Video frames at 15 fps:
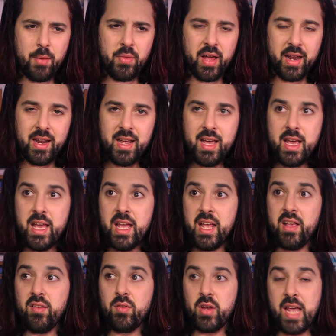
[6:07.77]
that
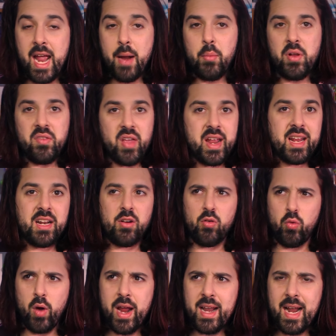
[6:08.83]
is cameron taking
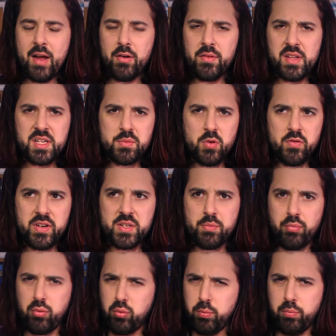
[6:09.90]
grain out of these movies
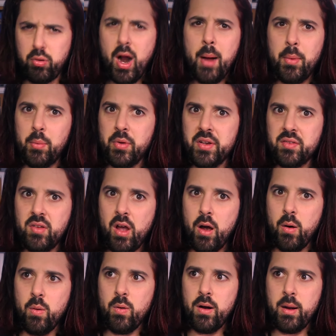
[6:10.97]
P- probably
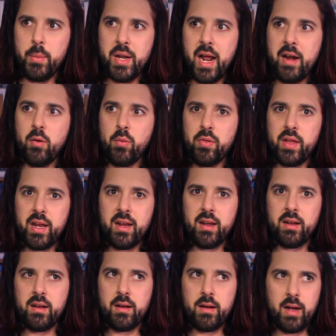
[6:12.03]
so i mean i don't think
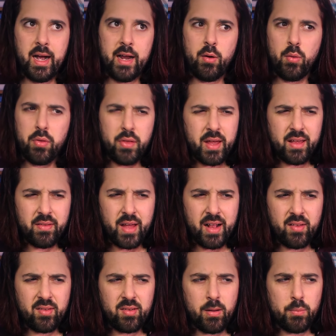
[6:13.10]
I don't think
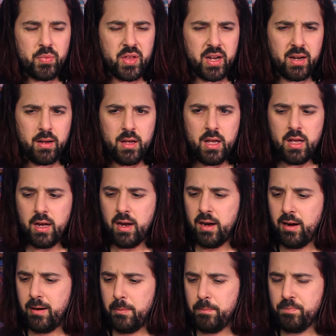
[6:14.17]
that's something
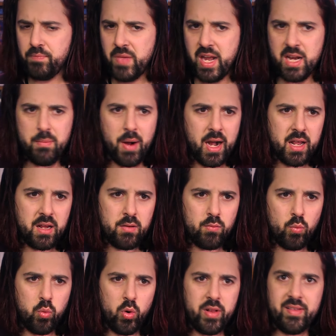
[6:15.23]
um, anybody
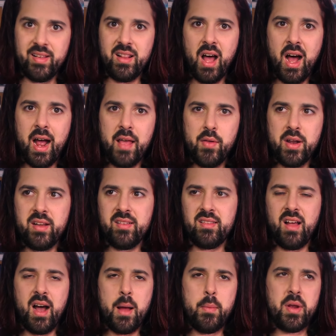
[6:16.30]
would deny that he's
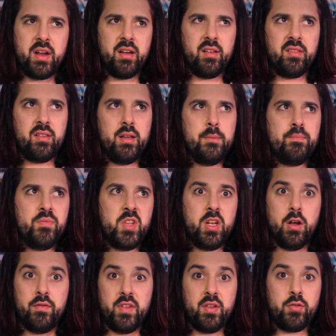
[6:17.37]
not because you
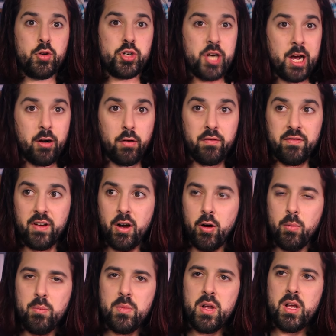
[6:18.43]
know these were shot on film,